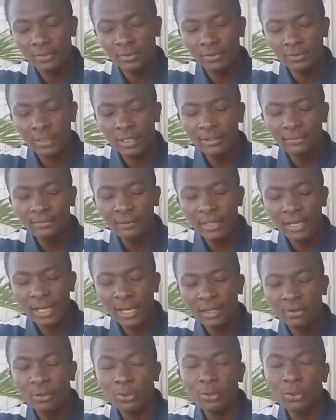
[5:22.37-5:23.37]
ring
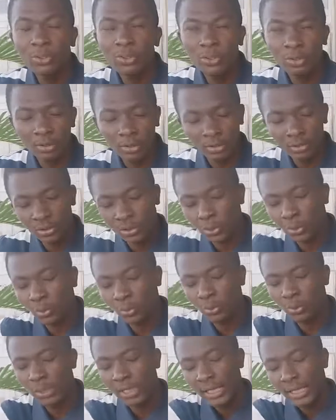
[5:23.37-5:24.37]
finger goes on
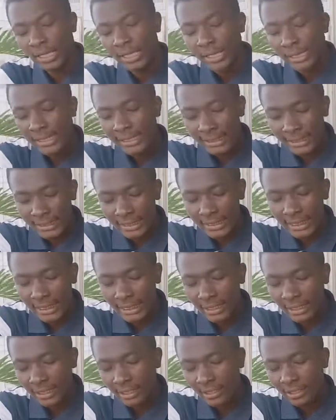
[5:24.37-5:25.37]
to
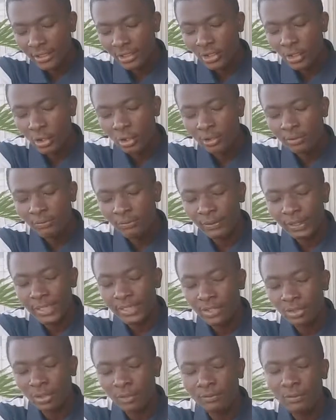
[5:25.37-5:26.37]
the 3rd
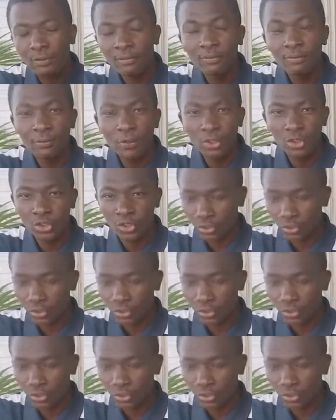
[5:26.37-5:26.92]
fret of the 4th